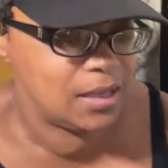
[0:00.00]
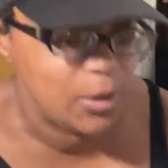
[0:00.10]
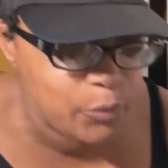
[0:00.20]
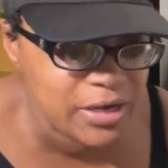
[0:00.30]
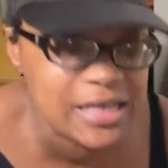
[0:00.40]

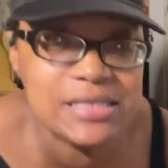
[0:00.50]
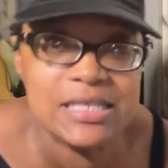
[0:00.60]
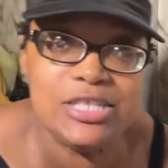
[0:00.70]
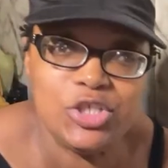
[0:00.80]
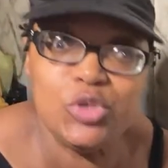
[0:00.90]
When it
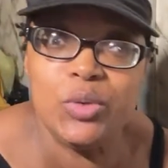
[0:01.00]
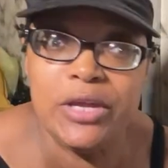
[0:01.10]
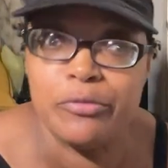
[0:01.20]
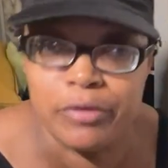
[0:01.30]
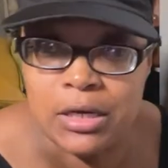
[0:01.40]
sees you,
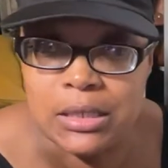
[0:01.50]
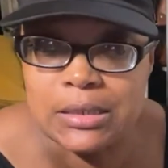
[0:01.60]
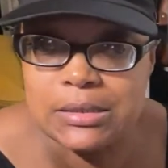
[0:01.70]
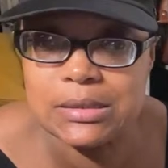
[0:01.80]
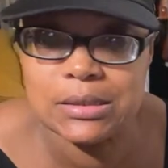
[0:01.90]
it
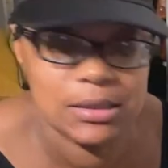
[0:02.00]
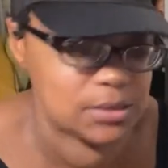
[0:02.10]
runs.